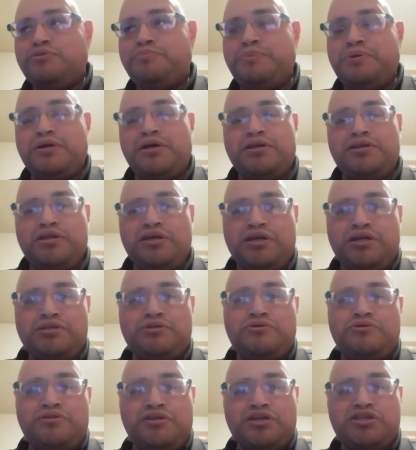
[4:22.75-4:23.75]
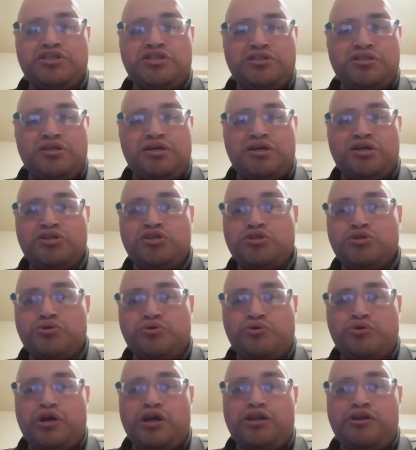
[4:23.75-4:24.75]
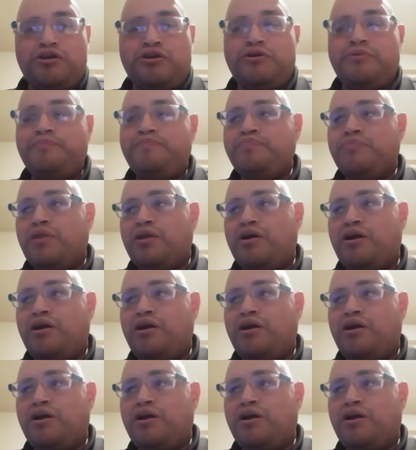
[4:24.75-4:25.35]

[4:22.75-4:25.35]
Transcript: to be an introduction trailer